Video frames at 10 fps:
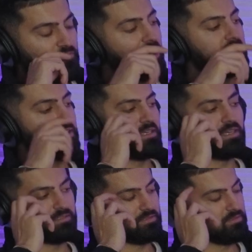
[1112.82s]
If you had to
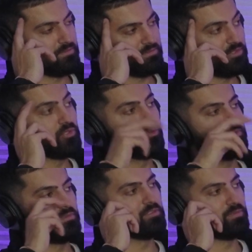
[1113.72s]
guess, you
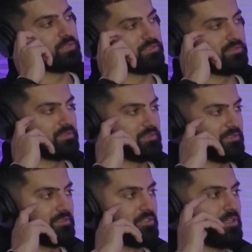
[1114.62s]
just personally,
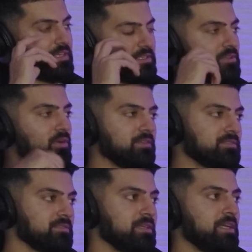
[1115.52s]
your like thoughts.